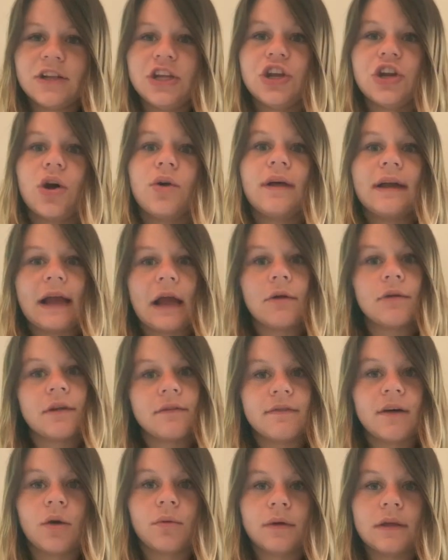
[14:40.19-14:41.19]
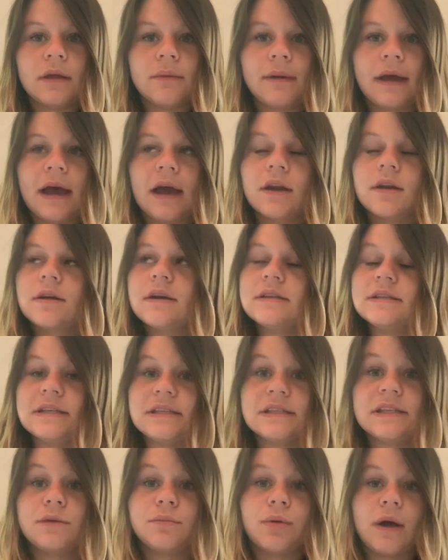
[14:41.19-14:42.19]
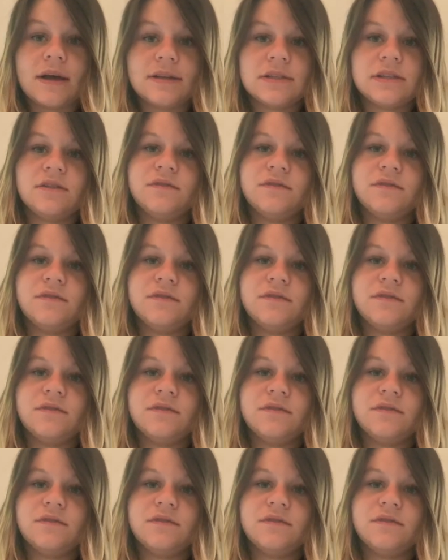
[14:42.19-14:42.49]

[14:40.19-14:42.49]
Like I would have felt really bad because he's in the process